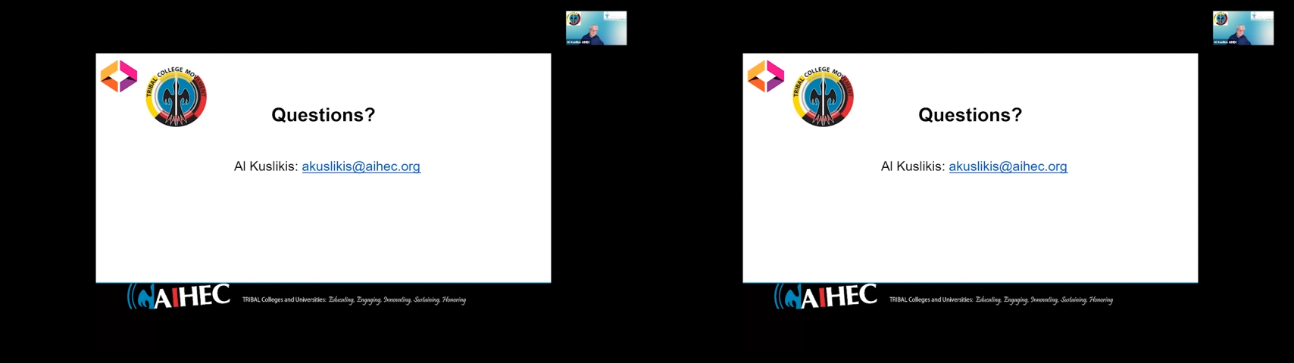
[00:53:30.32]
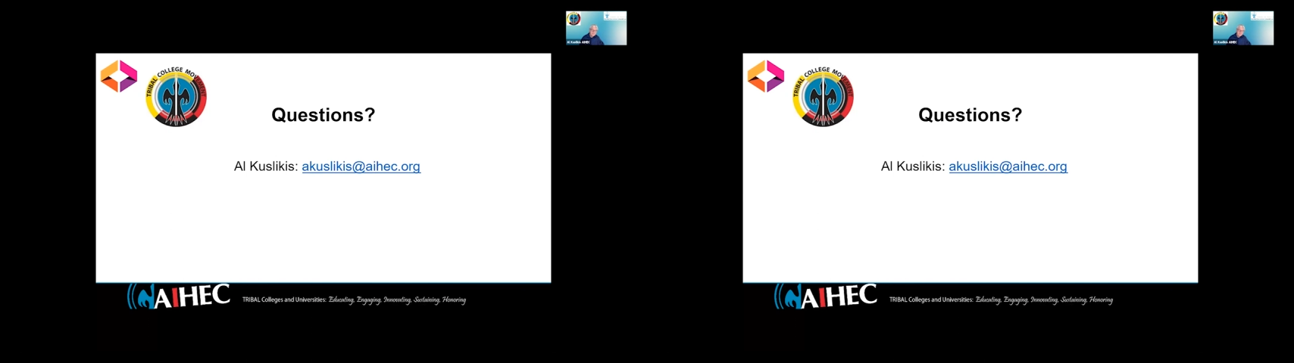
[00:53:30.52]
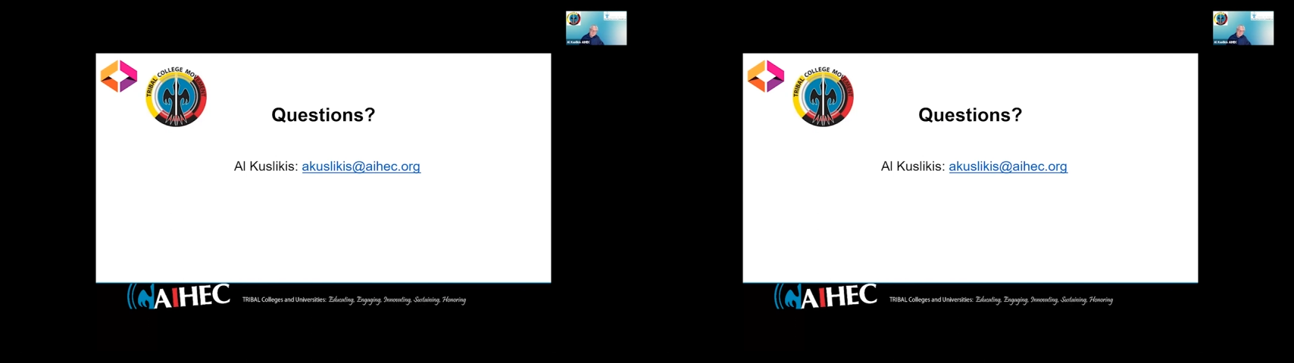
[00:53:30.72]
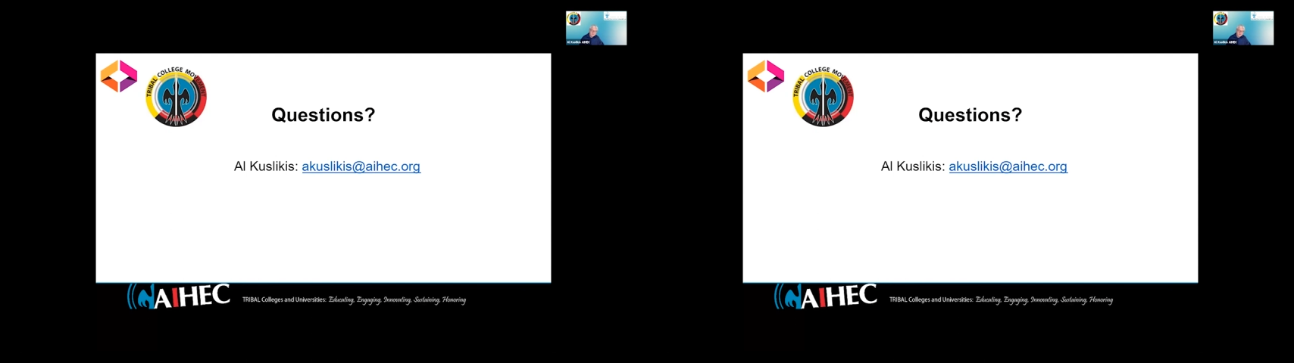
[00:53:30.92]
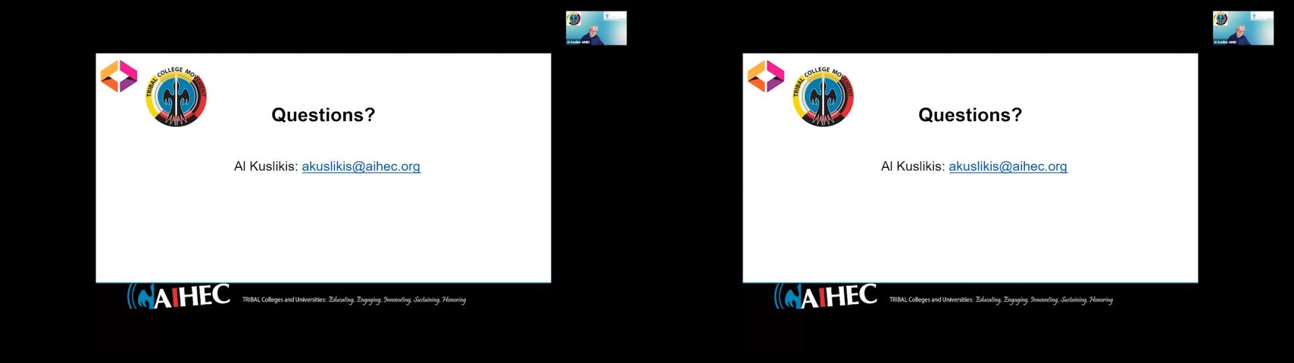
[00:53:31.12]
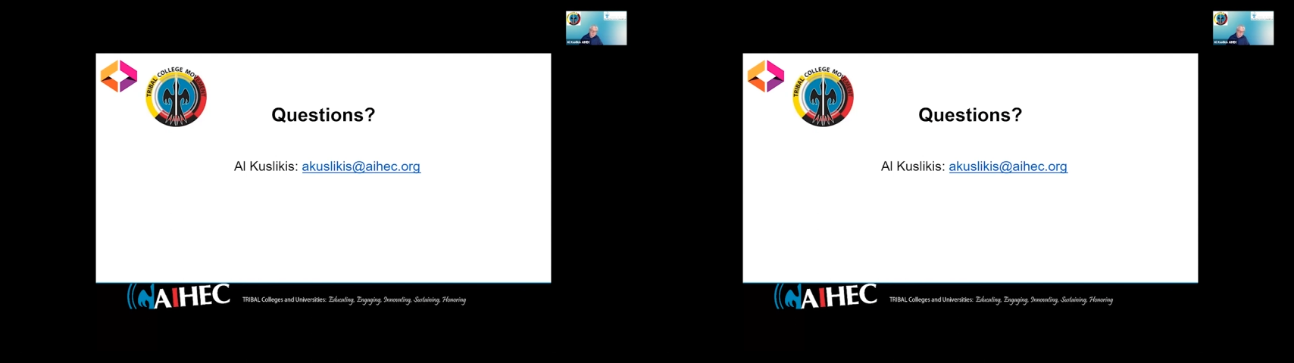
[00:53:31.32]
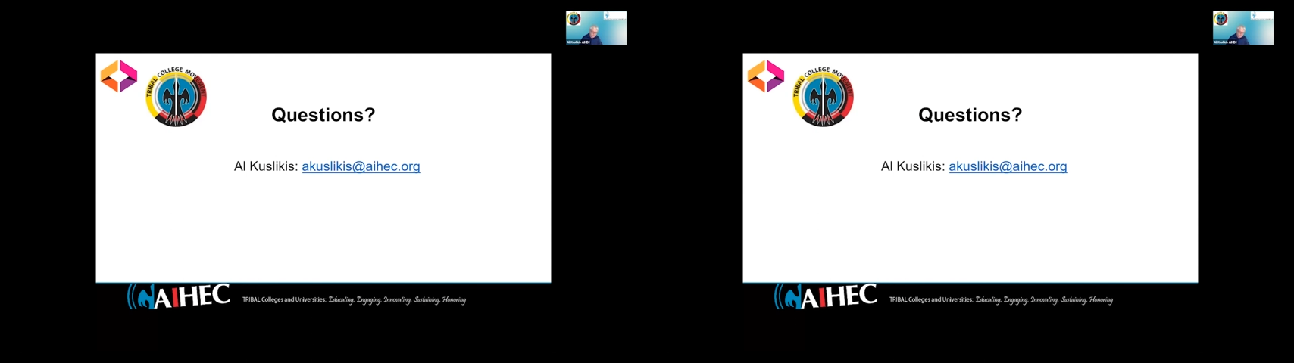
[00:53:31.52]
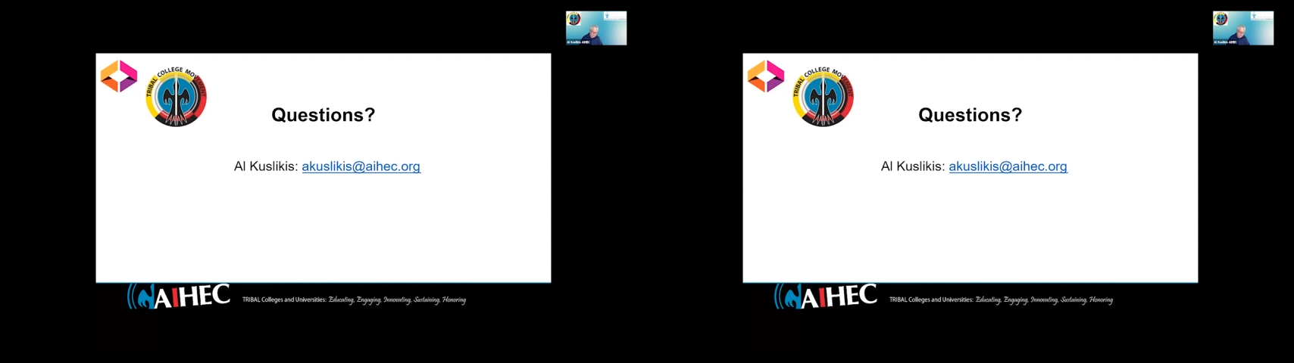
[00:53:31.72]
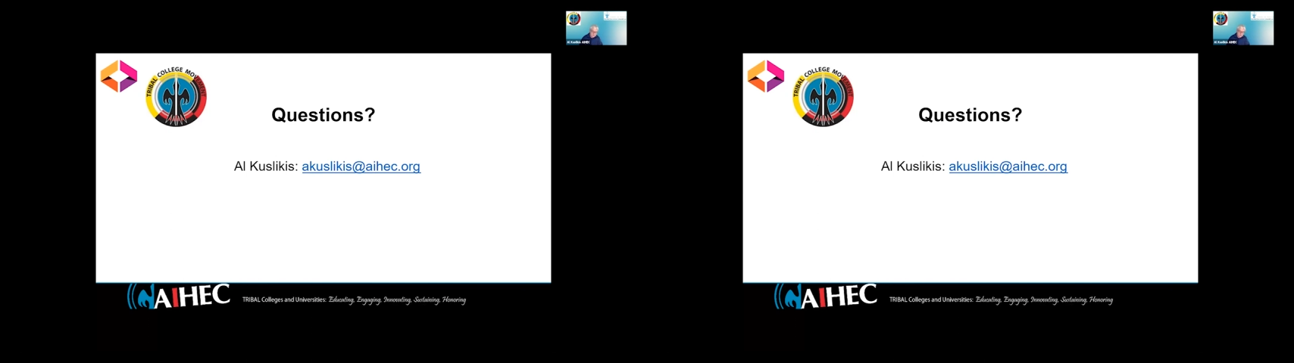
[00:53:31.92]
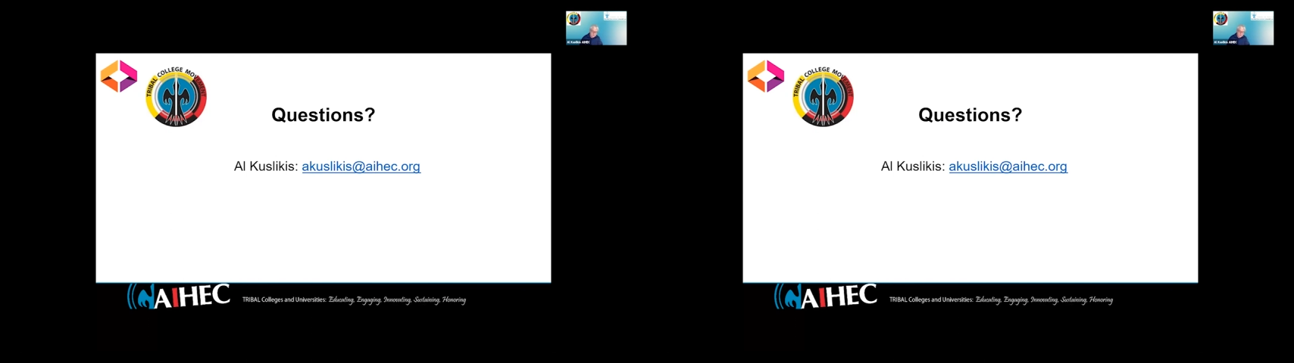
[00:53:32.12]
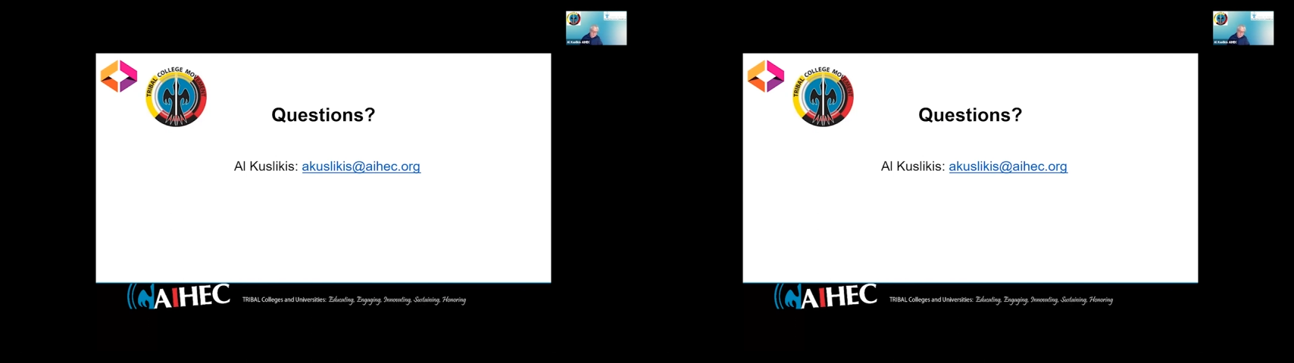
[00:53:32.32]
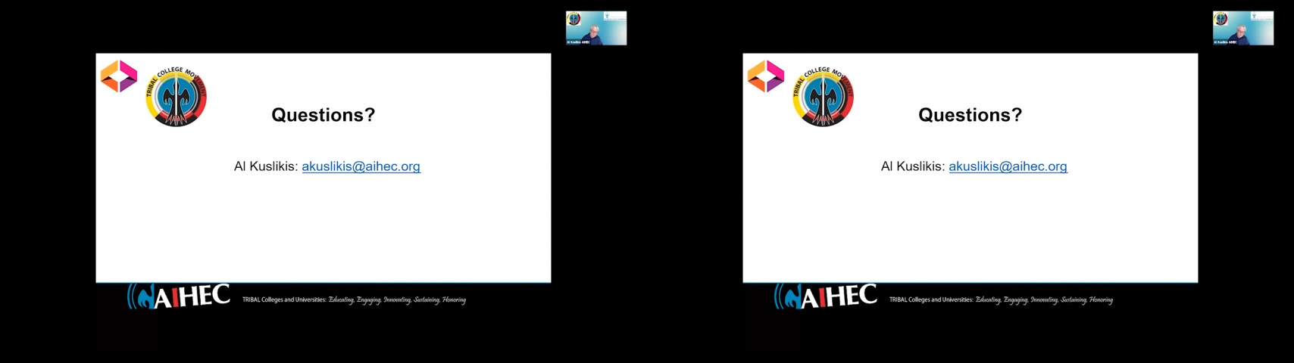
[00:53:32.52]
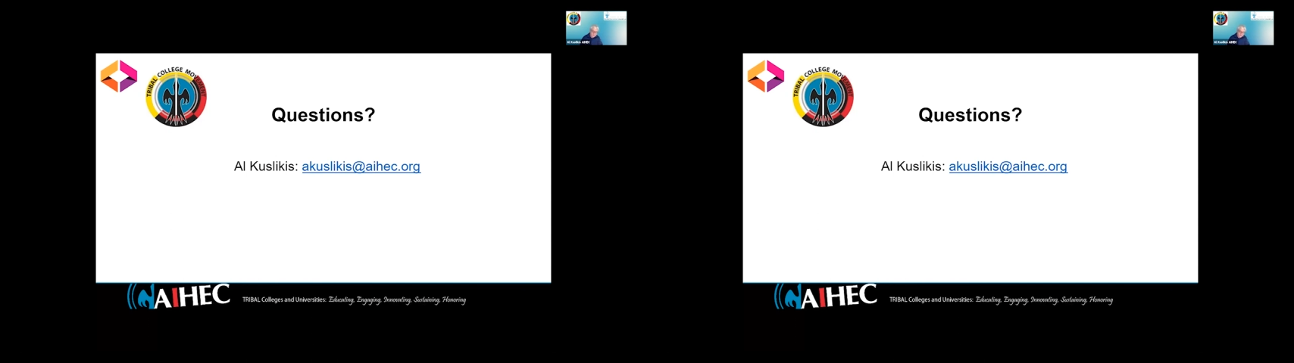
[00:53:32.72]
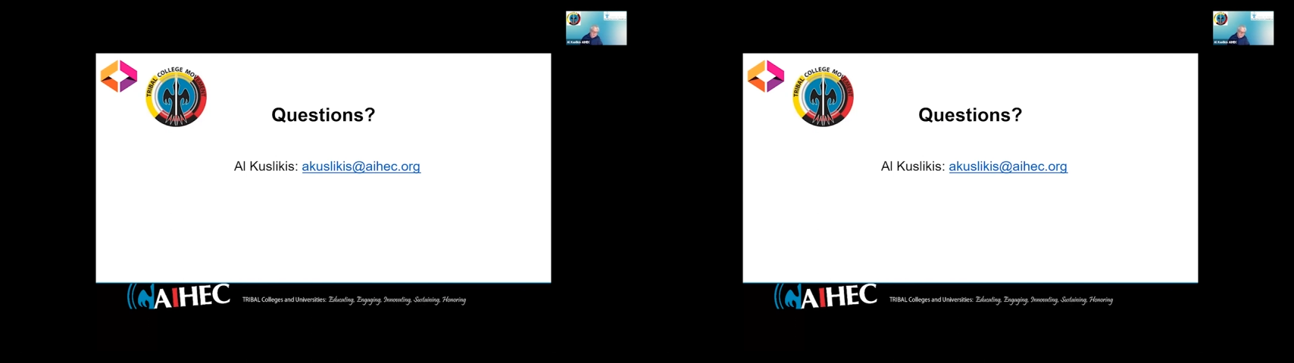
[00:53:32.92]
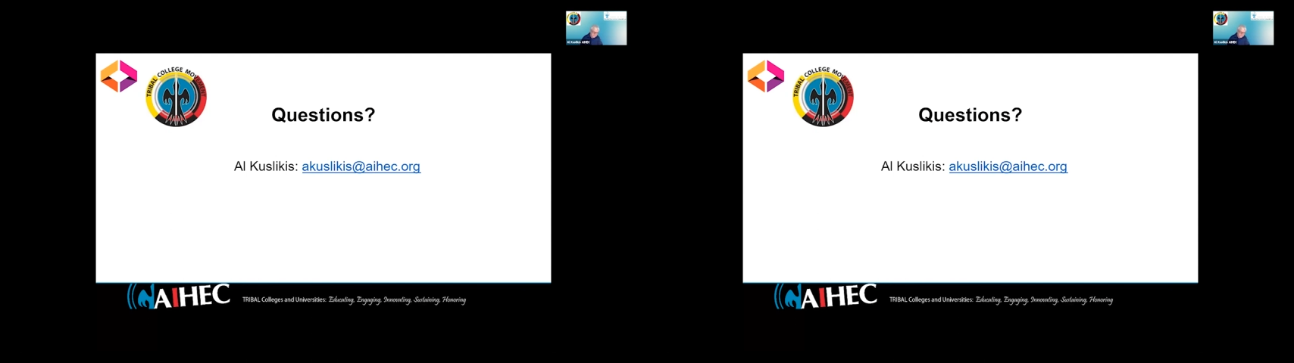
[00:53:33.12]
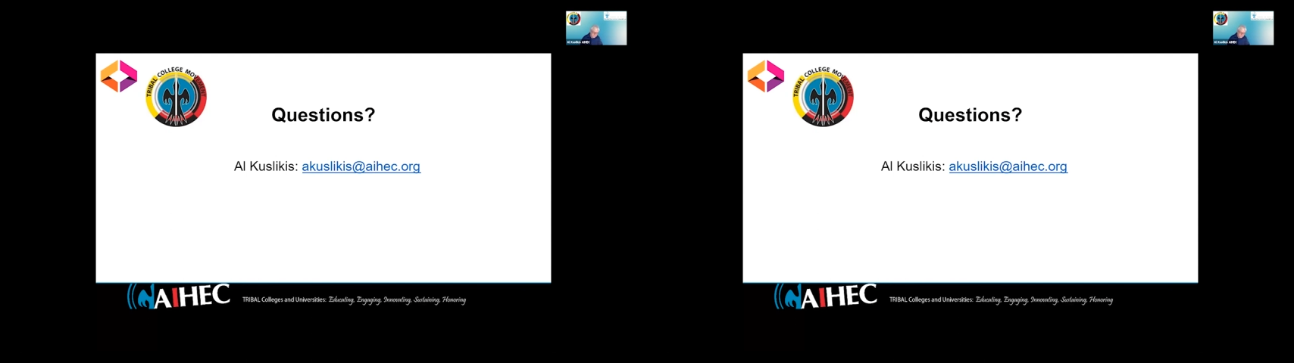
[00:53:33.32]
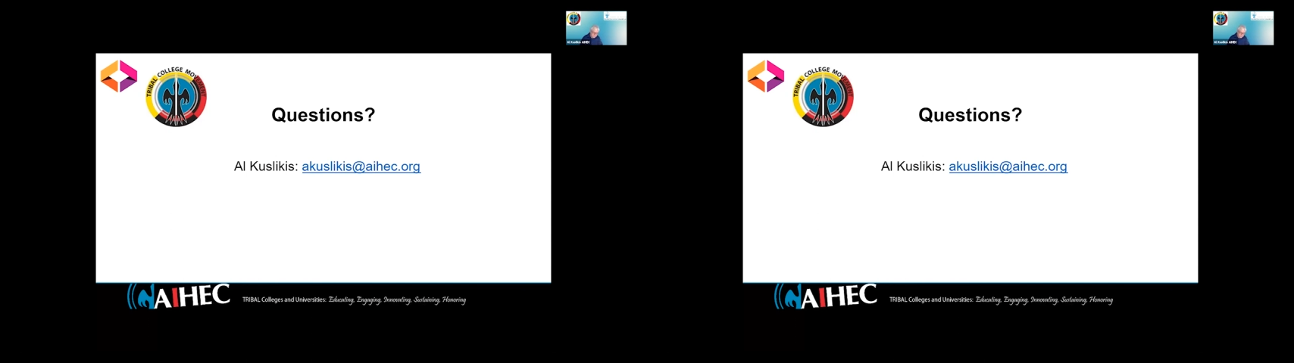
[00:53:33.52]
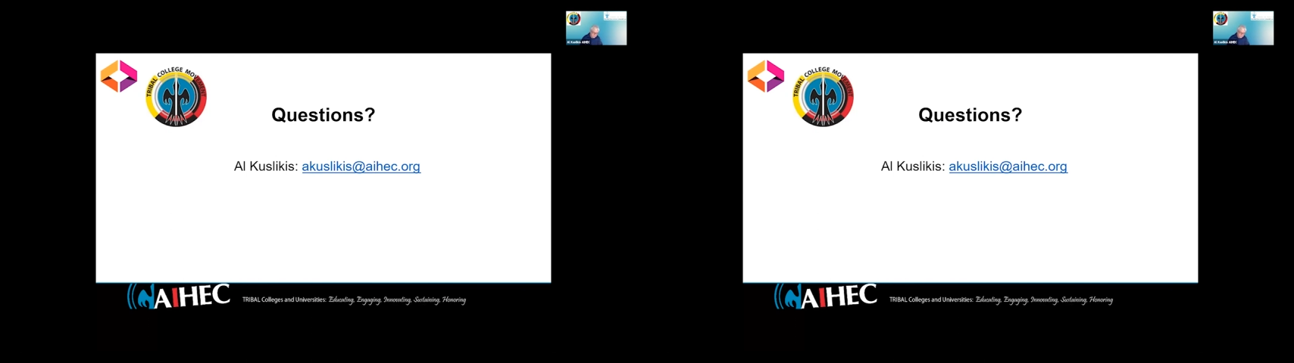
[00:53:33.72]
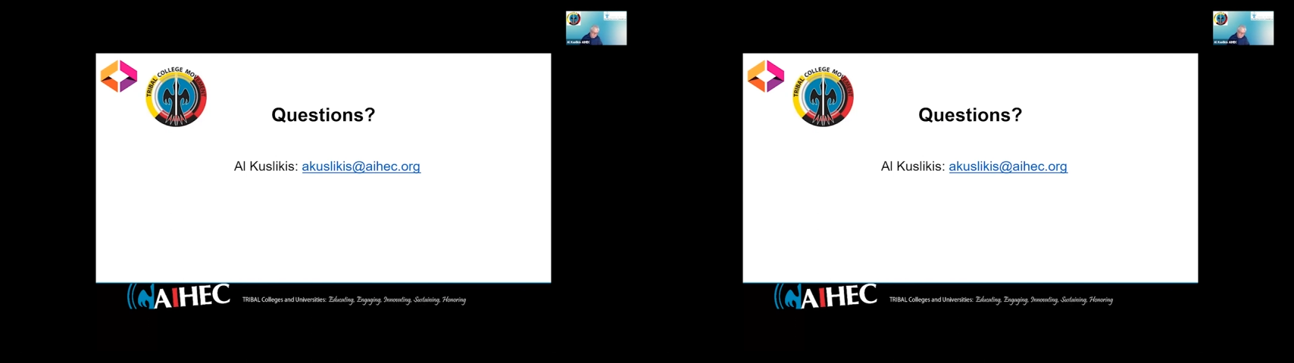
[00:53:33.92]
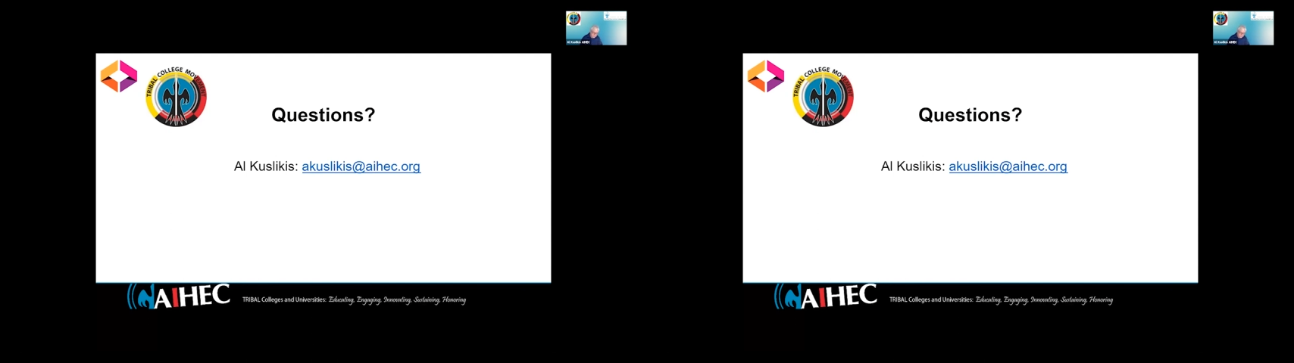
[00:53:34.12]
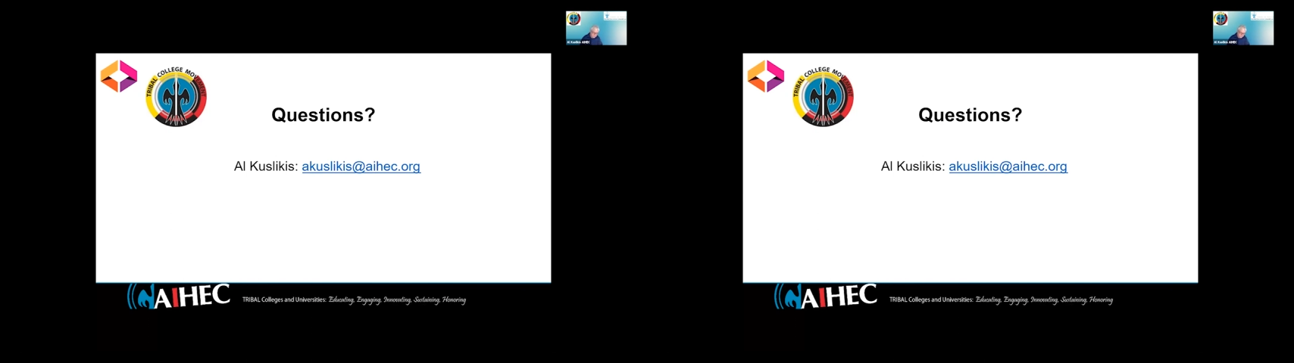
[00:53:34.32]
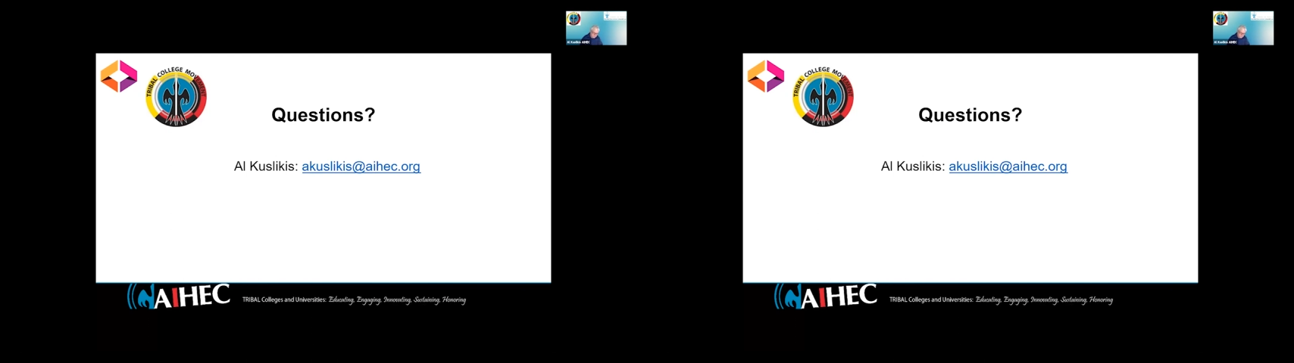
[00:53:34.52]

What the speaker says: No face is visible, so there are no lips to read.